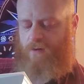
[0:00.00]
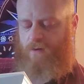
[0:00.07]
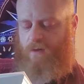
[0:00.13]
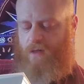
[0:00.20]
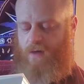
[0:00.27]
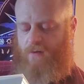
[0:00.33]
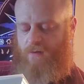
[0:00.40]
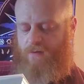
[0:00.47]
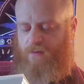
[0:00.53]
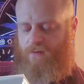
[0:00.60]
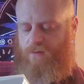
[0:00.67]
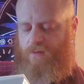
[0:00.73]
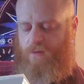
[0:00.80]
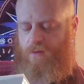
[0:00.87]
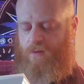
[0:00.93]

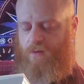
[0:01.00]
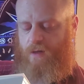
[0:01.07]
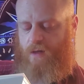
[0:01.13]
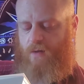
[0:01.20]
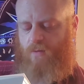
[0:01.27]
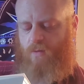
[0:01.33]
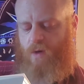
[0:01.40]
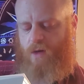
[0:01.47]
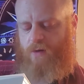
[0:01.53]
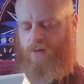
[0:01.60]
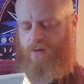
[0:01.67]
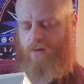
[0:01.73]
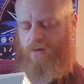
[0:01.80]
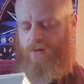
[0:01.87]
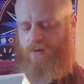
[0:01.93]
left, and
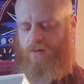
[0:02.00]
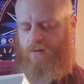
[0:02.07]
wonder,